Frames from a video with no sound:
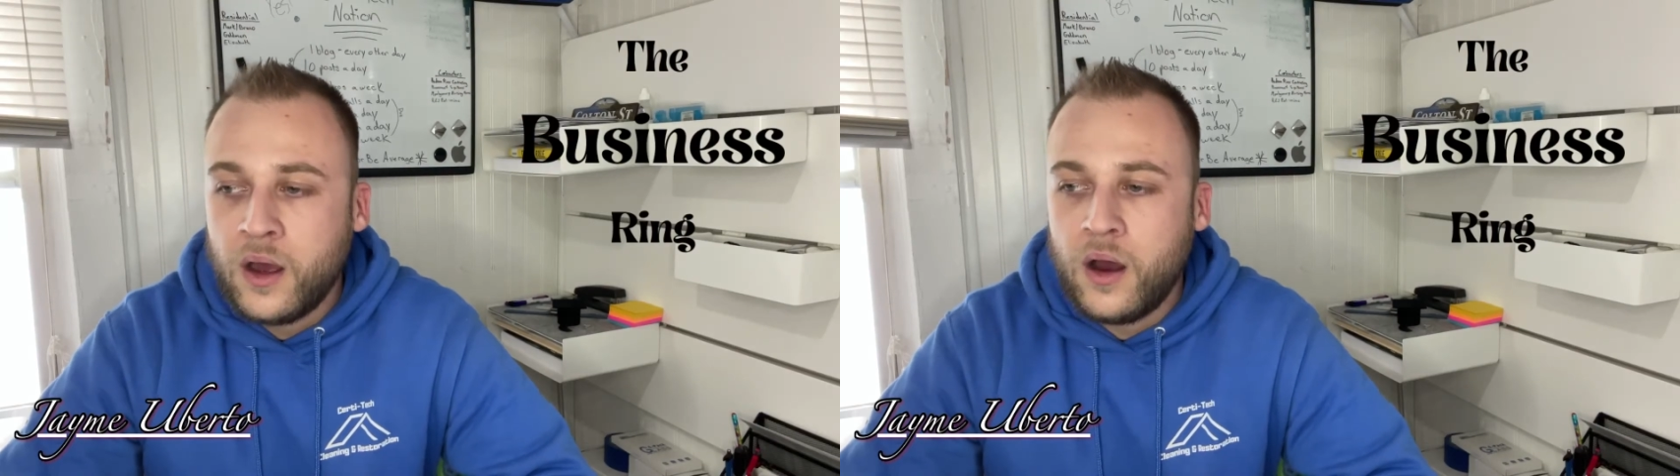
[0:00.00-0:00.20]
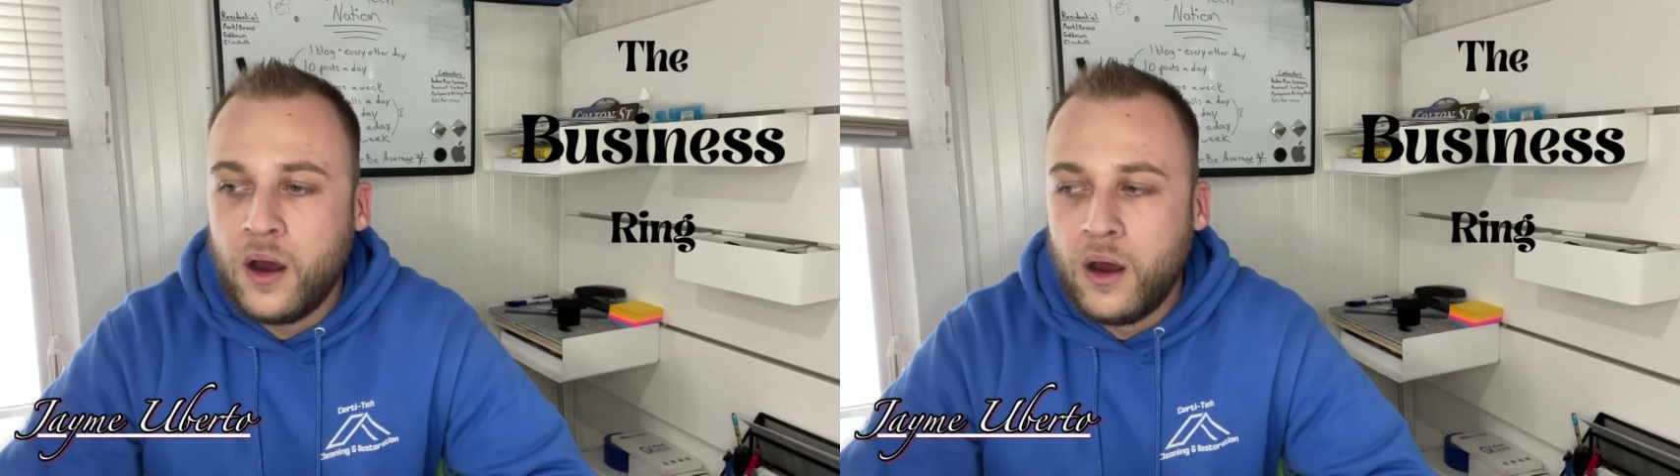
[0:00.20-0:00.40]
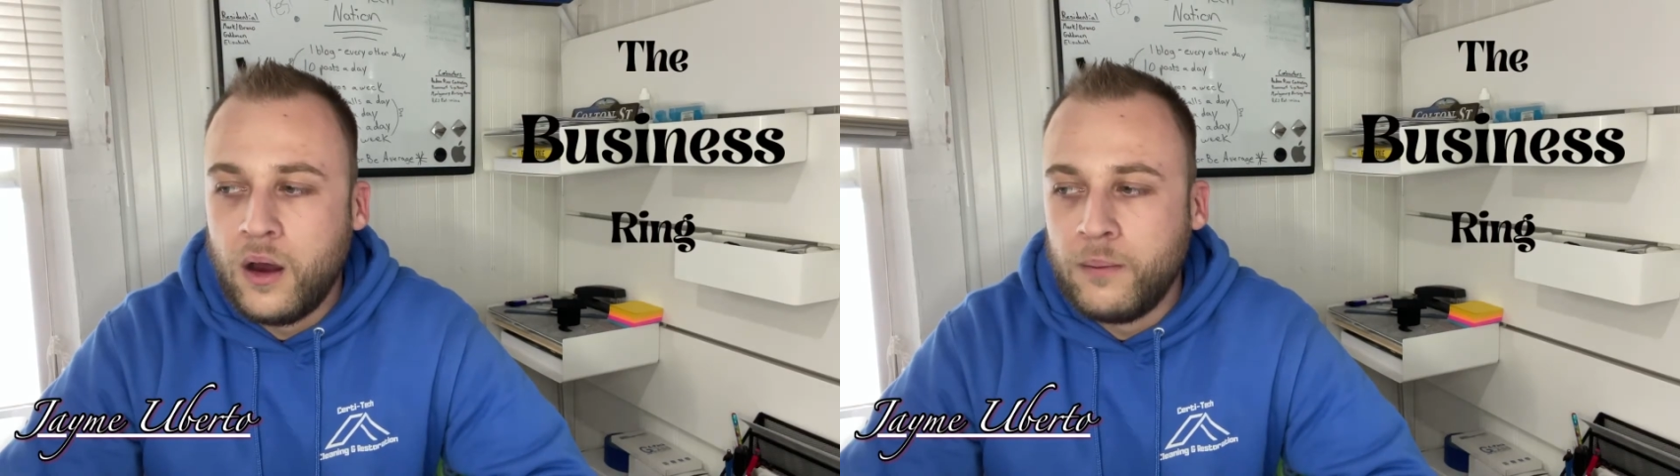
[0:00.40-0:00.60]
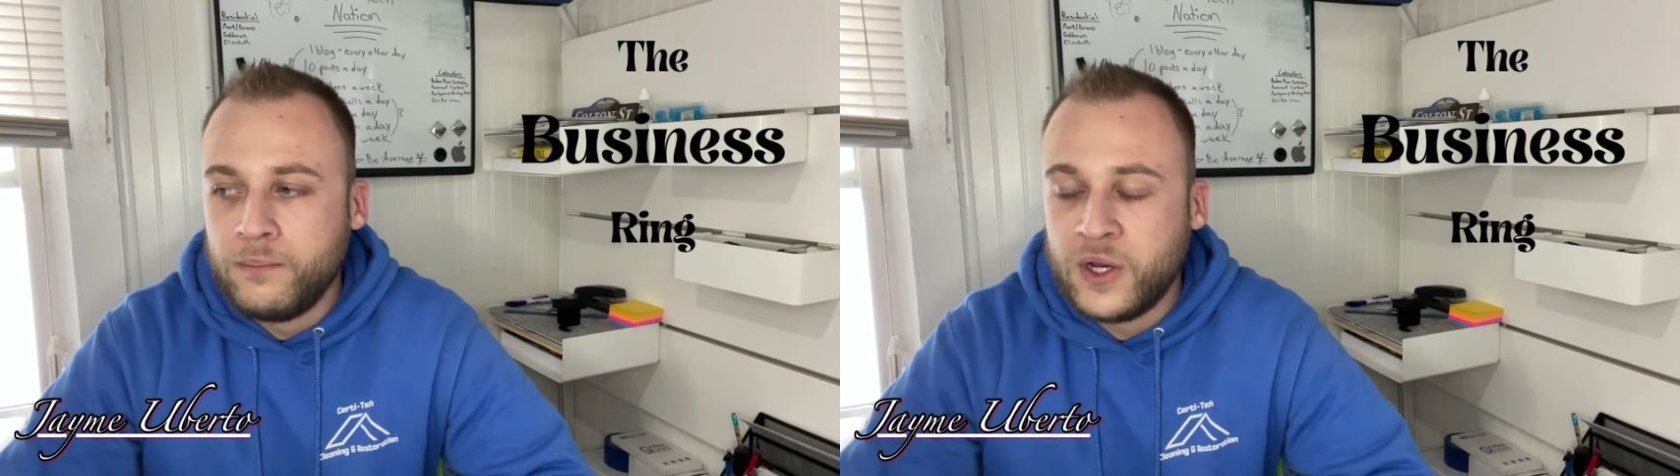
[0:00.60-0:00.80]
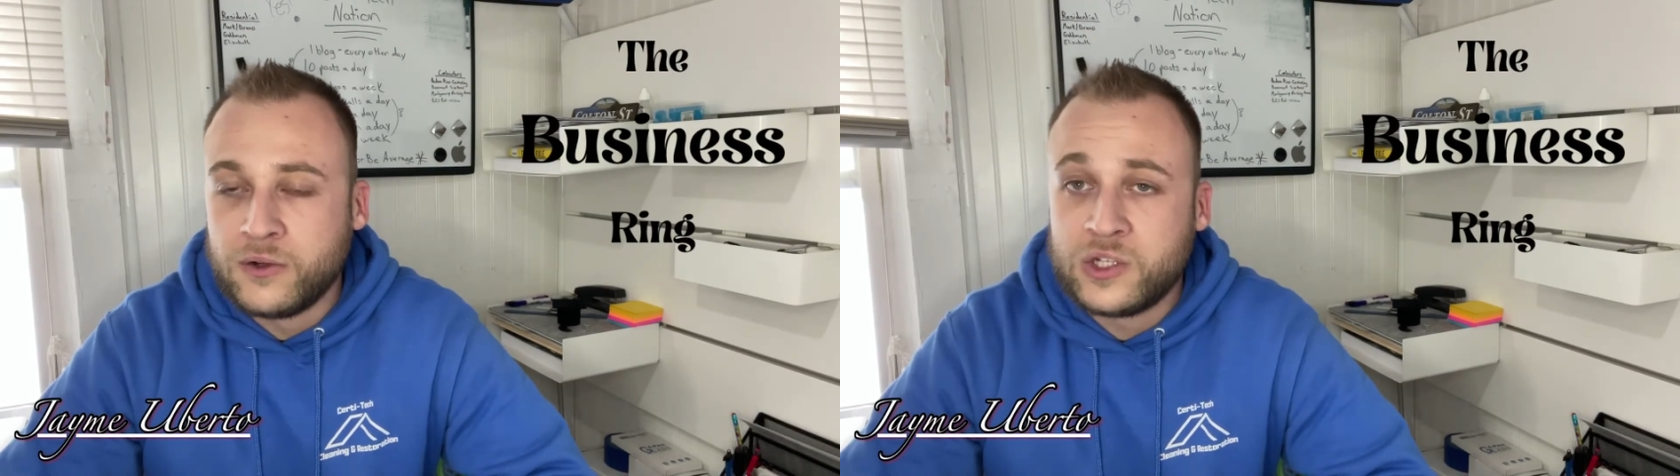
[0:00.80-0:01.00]

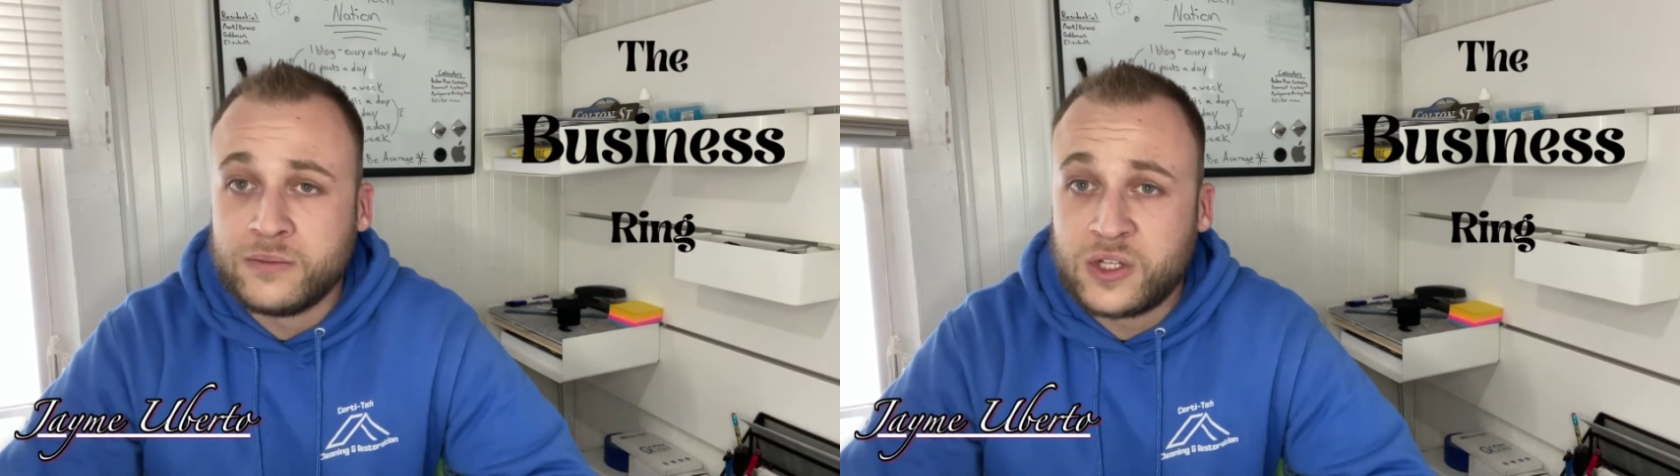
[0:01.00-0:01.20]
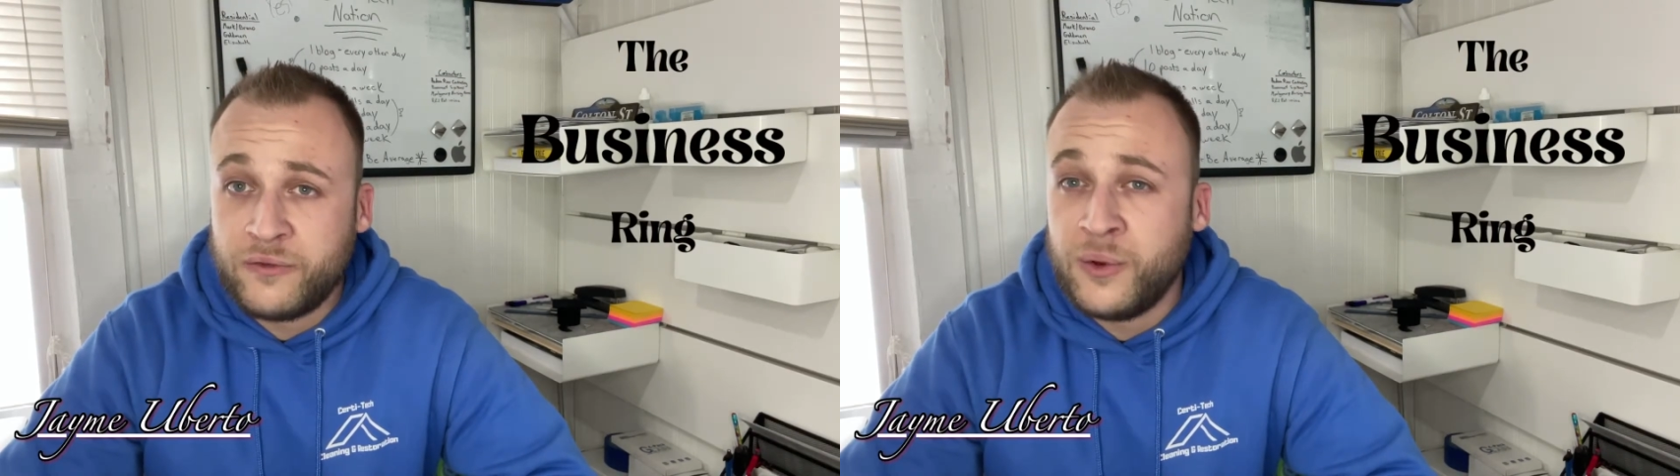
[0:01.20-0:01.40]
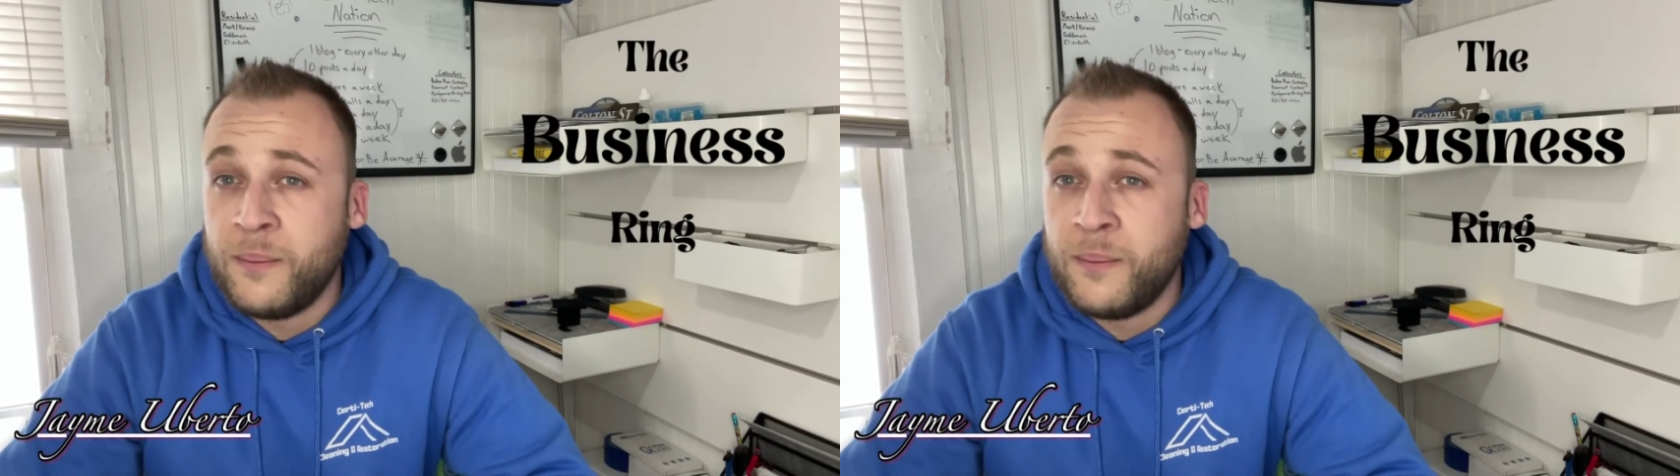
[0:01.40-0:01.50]
Some stuff you